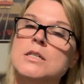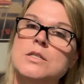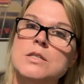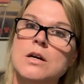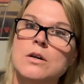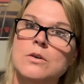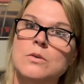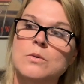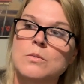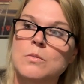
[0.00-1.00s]

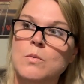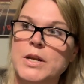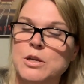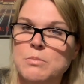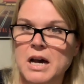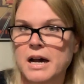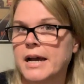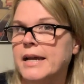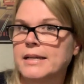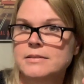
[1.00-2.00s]
So when you
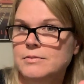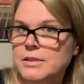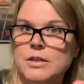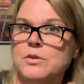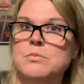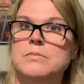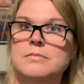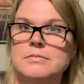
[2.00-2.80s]
buy, you know, the